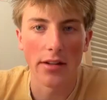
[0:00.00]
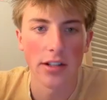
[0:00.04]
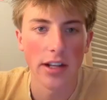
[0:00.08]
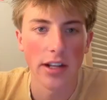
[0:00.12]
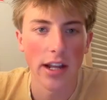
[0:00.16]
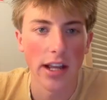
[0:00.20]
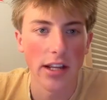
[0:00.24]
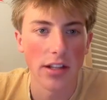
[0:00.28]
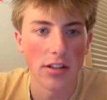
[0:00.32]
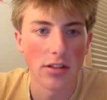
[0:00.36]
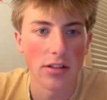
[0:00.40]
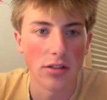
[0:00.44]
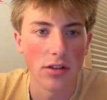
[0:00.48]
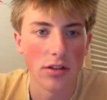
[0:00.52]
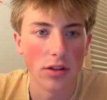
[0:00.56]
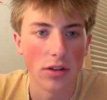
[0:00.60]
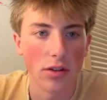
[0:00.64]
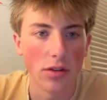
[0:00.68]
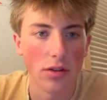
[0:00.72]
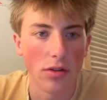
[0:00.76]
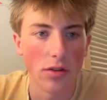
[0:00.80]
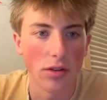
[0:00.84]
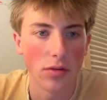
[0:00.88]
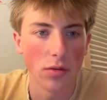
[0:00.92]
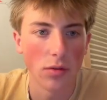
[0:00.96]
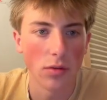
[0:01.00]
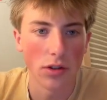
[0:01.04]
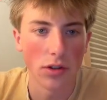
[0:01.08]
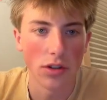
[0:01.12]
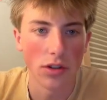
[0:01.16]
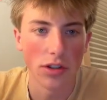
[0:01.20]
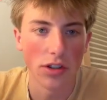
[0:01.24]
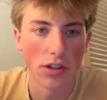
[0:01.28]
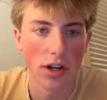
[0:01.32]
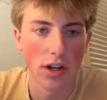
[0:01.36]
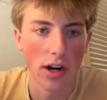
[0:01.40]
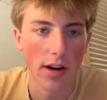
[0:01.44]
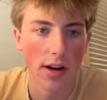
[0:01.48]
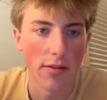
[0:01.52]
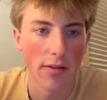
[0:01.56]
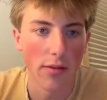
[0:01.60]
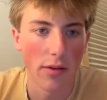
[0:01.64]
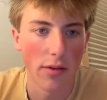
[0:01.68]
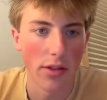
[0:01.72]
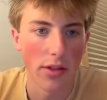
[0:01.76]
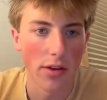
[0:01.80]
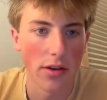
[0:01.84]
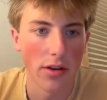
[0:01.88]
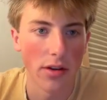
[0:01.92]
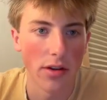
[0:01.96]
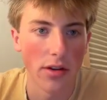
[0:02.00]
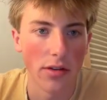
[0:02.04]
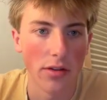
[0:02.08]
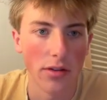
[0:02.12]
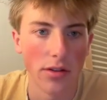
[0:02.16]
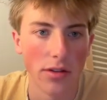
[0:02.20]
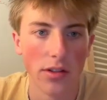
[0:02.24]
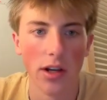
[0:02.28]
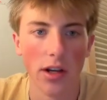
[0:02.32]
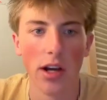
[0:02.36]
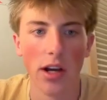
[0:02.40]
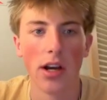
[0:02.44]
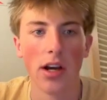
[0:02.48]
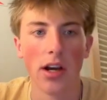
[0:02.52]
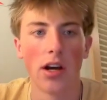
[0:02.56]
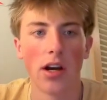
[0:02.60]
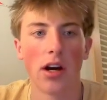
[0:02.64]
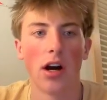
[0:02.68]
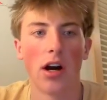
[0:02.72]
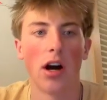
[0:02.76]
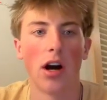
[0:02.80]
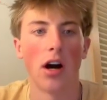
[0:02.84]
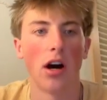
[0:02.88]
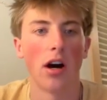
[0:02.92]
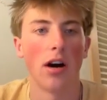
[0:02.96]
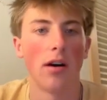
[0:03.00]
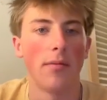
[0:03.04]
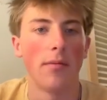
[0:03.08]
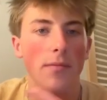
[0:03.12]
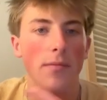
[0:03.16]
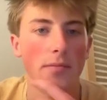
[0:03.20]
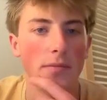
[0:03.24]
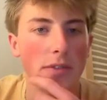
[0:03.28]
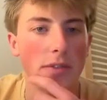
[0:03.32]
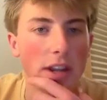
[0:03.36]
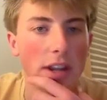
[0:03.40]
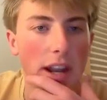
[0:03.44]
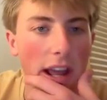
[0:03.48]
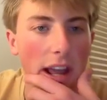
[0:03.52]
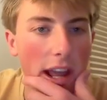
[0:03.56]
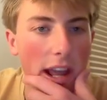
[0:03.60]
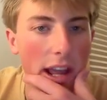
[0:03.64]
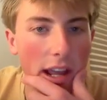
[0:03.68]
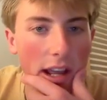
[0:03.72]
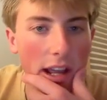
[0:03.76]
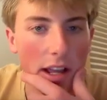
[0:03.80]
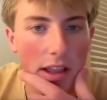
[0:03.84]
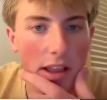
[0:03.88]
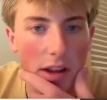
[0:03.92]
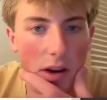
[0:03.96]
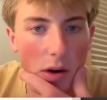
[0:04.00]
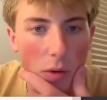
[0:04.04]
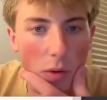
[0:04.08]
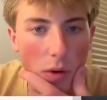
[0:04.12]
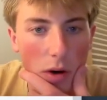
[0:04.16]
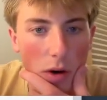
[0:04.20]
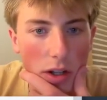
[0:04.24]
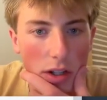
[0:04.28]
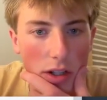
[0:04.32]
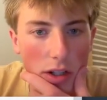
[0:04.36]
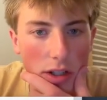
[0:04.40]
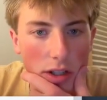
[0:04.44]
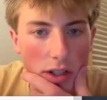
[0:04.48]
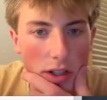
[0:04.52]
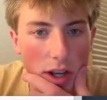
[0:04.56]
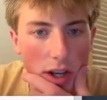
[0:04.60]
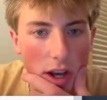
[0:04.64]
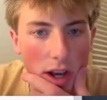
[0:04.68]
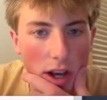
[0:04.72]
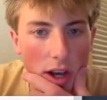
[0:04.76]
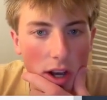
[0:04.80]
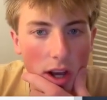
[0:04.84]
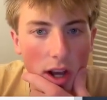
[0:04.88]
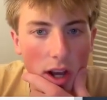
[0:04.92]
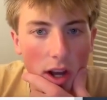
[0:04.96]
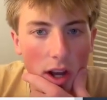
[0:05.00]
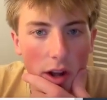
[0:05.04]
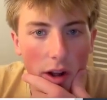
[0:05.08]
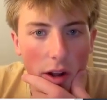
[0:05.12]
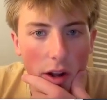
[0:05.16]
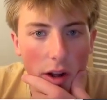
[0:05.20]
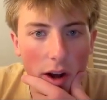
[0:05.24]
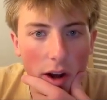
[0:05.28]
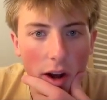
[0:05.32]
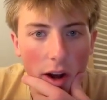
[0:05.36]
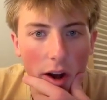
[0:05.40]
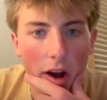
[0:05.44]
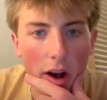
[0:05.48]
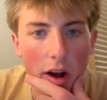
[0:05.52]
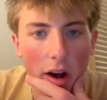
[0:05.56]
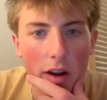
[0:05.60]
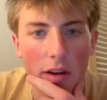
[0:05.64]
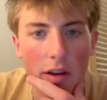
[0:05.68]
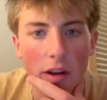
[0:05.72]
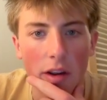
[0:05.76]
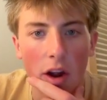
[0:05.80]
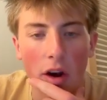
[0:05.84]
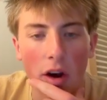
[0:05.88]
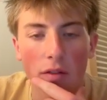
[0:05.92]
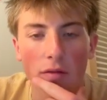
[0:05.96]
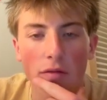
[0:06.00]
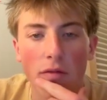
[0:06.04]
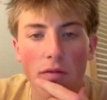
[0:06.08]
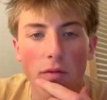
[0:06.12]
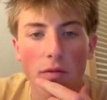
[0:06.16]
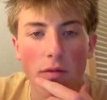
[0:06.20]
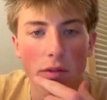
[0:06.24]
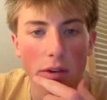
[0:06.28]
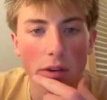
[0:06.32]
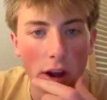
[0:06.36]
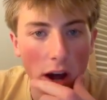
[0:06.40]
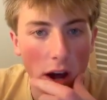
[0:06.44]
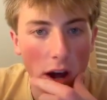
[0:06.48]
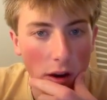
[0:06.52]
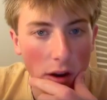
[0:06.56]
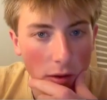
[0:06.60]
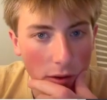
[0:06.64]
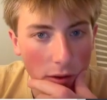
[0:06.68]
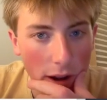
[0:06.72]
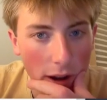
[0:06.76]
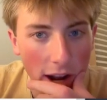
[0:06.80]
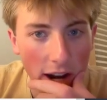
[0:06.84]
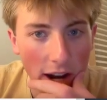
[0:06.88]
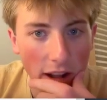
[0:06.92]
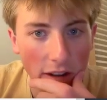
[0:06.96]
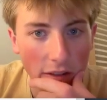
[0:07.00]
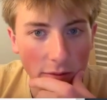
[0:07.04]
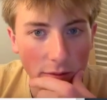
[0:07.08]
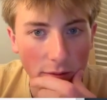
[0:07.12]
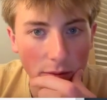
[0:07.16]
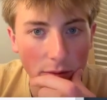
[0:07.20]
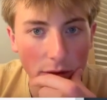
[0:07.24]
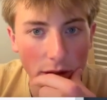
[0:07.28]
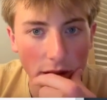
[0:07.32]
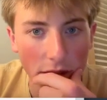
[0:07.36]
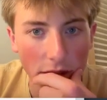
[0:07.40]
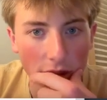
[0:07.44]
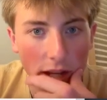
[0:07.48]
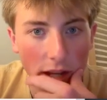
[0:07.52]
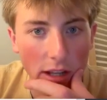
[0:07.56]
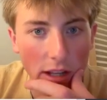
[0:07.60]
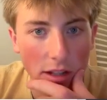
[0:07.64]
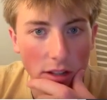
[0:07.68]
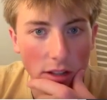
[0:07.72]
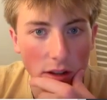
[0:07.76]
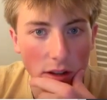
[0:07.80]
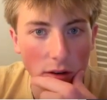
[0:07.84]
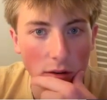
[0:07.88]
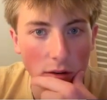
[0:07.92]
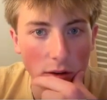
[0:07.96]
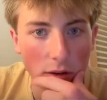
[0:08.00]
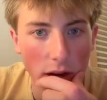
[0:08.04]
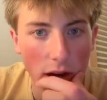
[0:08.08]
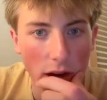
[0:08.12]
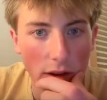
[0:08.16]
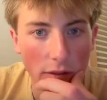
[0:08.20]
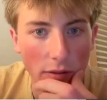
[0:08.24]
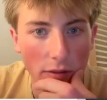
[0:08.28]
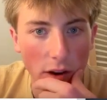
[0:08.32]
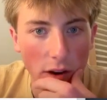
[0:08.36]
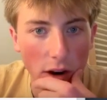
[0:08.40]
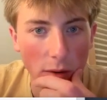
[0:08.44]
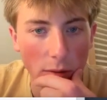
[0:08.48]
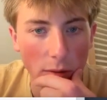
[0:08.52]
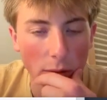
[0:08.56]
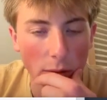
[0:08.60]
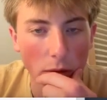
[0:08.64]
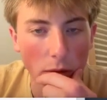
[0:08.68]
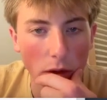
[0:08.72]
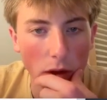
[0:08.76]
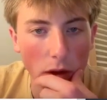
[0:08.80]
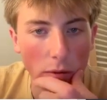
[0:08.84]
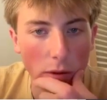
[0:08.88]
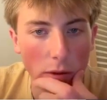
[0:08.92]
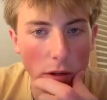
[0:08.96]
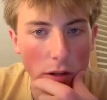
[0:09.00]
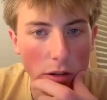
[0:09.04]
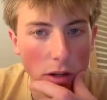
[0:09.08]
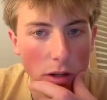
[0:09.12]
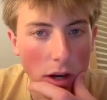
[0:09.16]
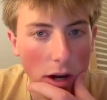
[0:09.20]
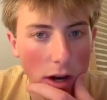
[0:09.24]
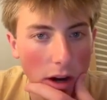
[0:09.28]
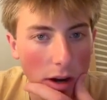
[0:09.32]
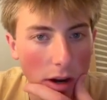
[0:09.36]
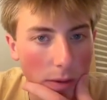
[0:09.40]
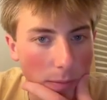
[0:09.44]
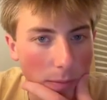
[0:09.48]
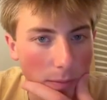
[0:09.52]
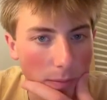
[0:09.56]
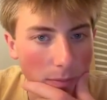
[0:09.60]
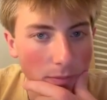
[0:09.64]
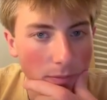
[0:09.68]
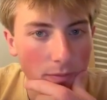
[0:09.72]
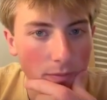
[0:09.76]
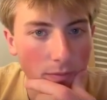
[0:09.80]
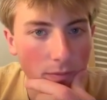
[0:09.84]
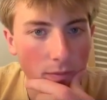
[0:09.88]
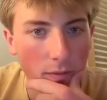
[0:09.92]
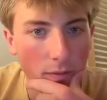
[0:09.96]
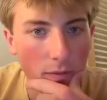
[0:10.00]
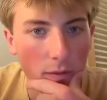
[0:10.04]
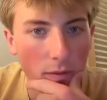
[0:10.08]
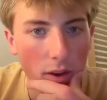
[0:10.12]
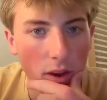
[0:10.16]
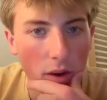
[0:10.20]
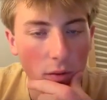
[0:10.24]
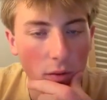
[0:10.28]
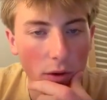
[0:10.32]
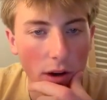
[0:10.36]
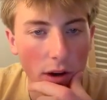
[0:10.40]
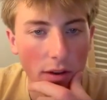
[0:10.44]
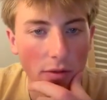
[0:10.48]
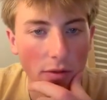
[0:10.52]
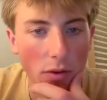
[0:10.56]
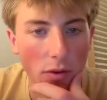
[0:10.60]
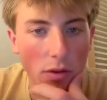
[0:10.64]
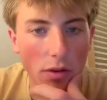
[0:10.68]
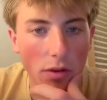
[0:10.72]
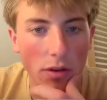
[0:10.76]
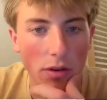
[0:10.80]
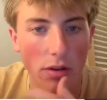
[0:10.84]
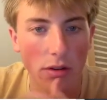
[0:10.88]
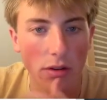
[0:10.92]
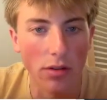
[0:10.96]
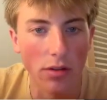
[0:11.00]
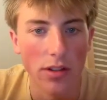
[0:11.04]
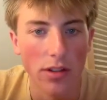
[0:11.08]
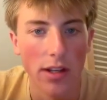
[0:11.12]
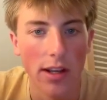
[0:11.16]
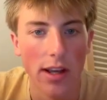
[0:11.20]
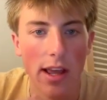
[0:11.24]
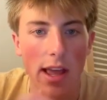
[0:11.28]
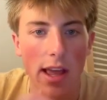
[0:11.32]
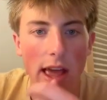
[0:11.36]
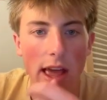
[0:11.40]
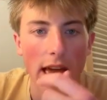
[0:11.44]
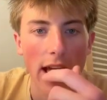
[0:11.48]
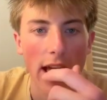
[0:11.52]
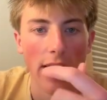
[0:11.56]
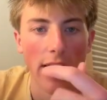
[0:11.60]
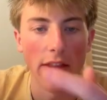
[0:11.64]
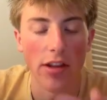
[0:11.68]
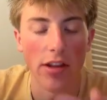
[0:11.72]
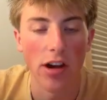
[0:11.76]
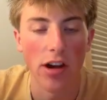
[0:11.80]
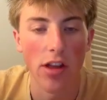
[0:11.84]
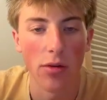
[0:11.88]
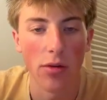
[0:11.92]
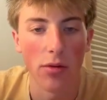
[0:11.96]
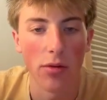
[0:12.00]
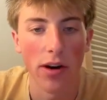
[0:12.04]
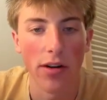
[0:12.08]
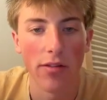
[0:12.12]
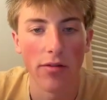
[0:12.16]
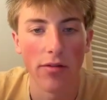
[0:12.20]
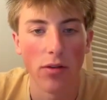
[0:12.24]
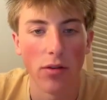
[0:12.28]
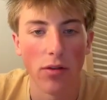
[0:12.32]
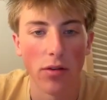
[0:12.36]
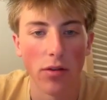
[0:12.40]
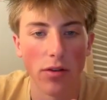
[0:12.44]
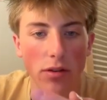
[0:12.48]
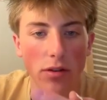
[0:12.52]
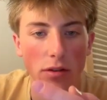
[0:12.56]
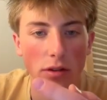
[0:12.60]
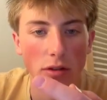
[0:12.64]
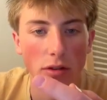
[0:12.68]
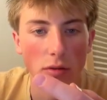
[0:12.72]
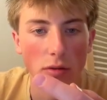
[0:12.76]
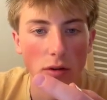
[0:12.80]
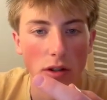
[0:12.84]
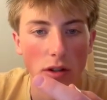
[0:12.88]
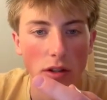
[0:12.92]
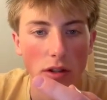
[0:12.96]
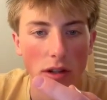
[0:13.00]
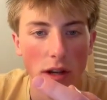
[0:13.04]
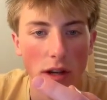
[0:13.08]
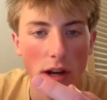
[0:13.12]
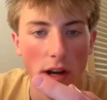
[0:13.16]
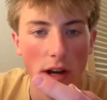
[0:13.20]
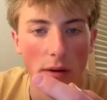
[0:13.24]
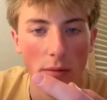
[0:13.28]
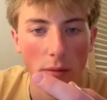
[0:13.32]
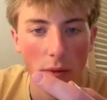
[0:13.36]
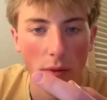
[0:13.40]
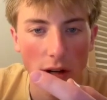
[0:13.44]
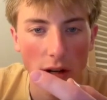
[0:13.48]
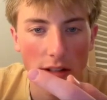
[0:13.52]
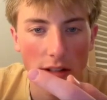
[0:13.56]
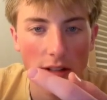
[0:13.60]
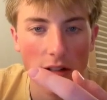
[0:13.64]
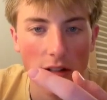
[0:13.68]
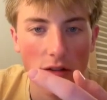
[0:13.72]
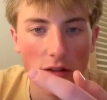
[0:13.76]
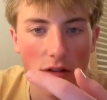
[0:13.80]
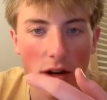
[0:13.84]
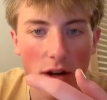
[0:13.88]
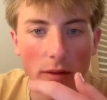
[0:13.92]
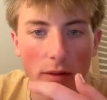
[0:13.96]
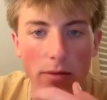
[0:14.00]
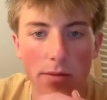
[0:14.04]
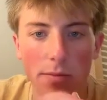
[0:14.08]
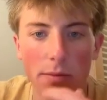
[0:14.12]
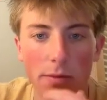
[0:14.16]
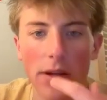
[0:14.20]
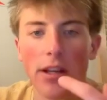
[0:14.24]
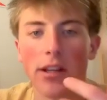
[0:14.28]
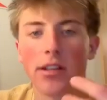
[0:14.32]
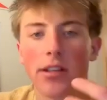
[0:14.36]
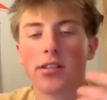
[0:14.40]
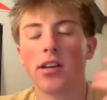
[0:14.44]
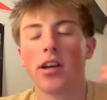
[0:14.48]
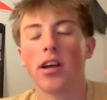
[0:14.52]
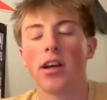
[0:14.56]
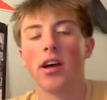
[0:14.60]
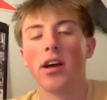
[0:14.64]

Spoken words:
today's news, we'll just start off with the news. Today there was non NFE, so non farm employment red folder news, and the other red folder news was President Trump speaks,